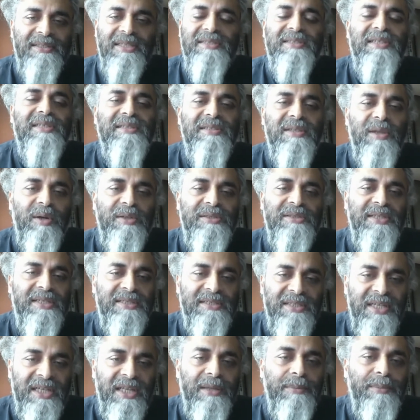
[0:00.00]
This is not
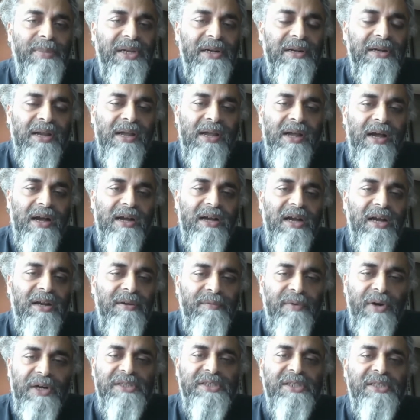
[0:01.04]
sustainable. A
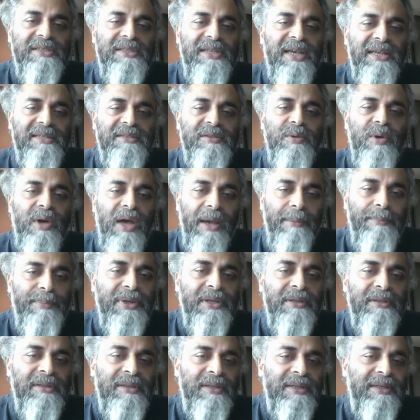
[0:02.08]
convergence has to
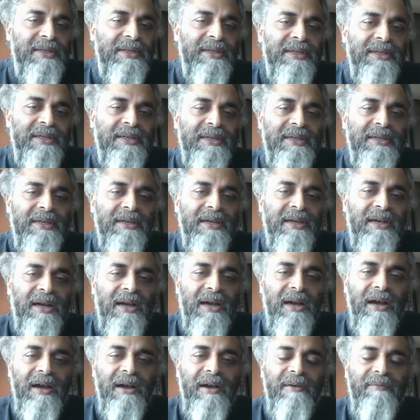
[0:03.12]
happen
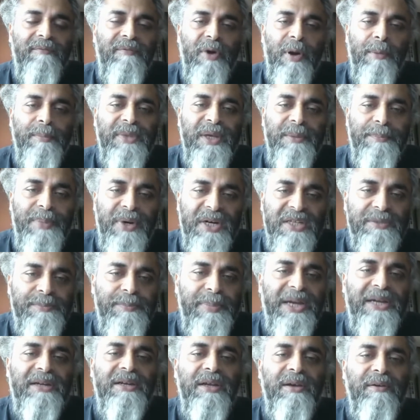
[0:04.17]
from the
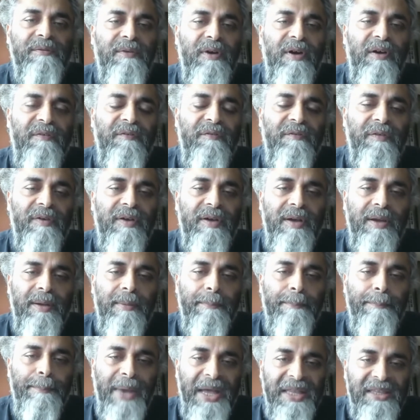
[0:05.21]
perspective of
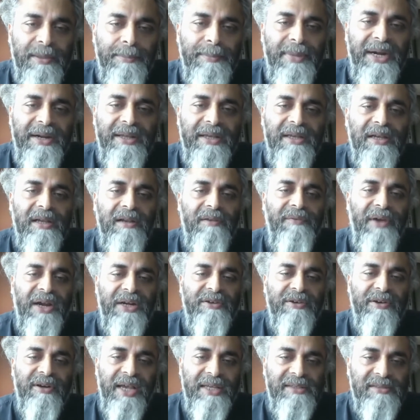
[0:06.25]
mathematical
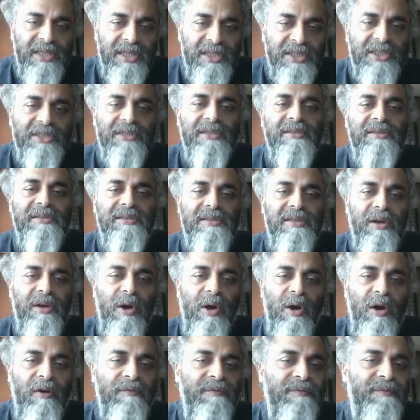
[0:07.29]
vectorizations
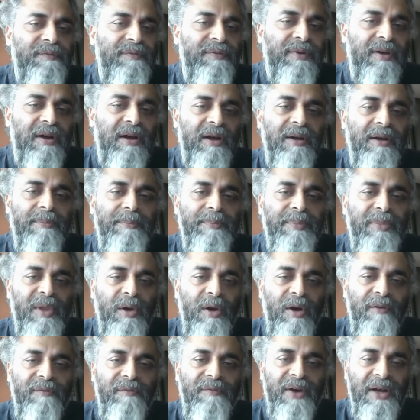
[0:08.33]

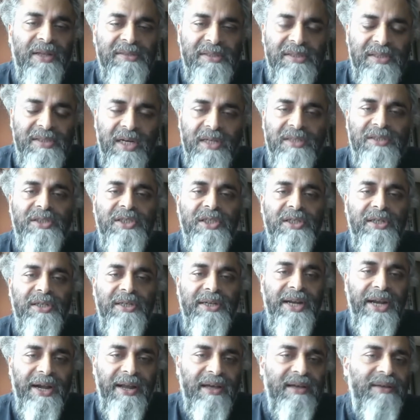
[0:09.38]
of
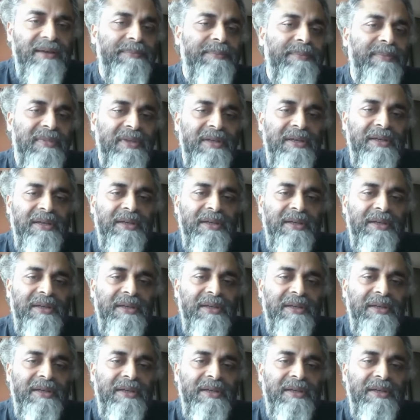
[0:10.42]
unstructured data,